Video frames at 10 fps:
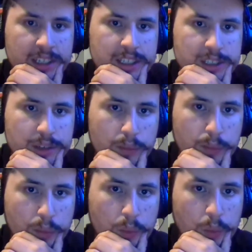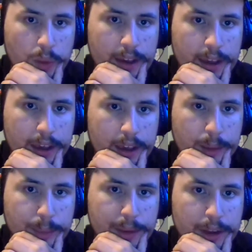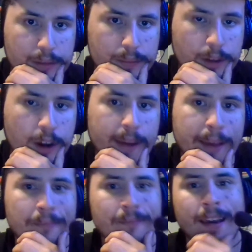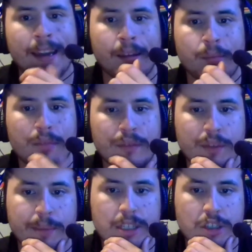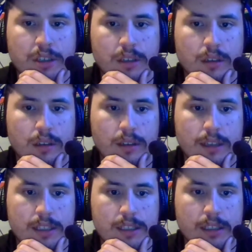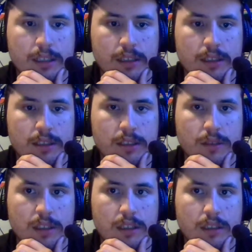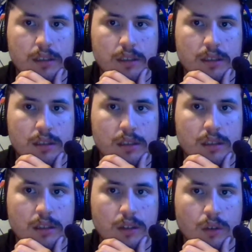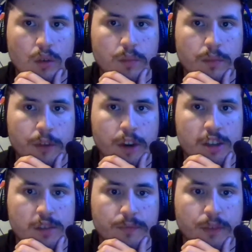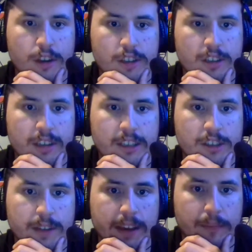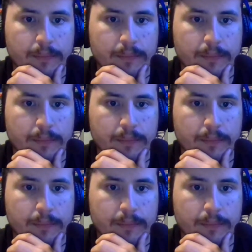It's a way better. Oh wait, I had a briefly mentioned the 1988 series. Oop, footage, footage, can't show that.